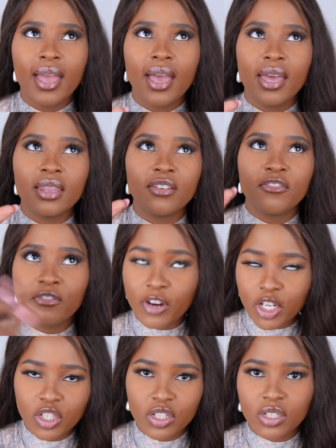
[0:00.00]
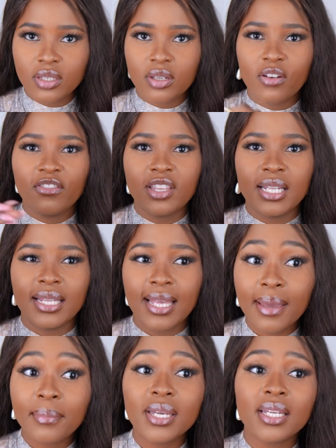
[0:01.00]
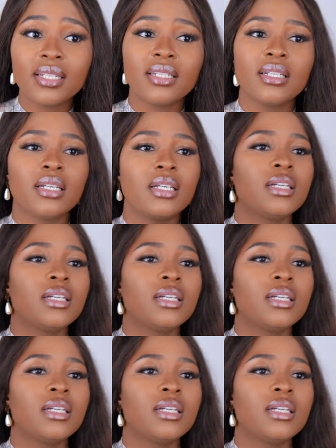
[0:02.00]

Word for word: and the freshness of the lemon